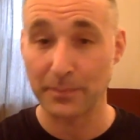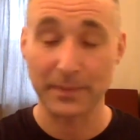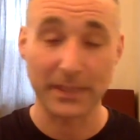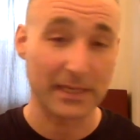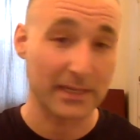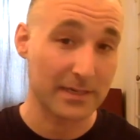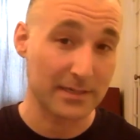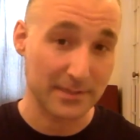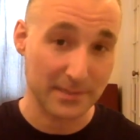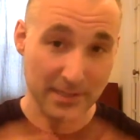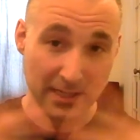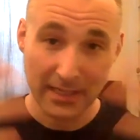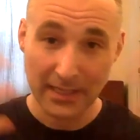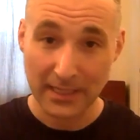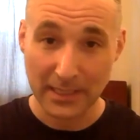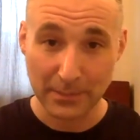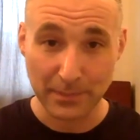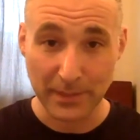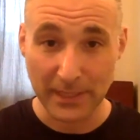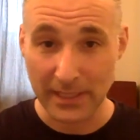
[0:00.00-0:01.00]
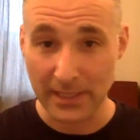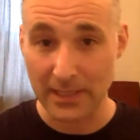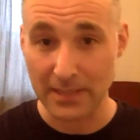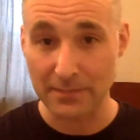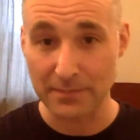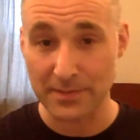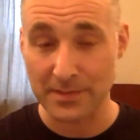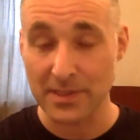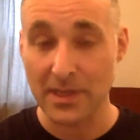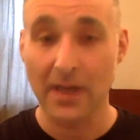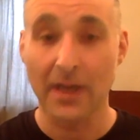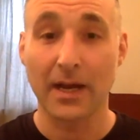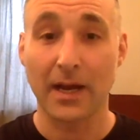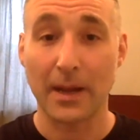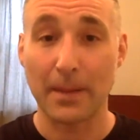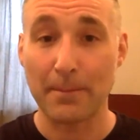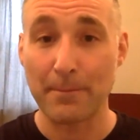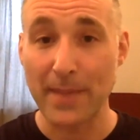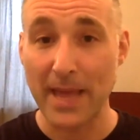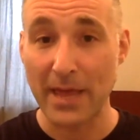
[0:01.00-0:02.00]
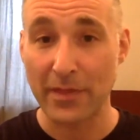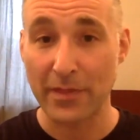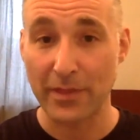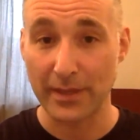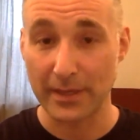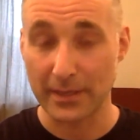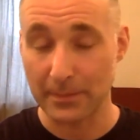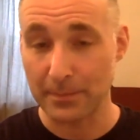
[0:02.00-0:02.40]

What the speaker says: because it becomes a method.